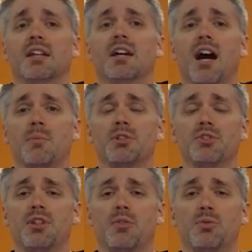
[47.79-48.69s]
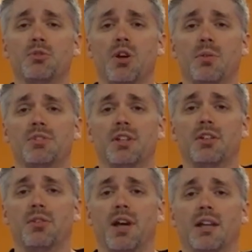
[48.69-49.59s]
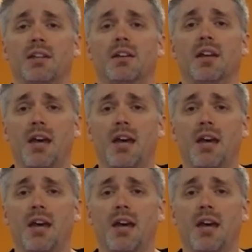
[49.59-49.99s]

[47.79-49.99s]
I'm Mr. James from Charm City Karate. Have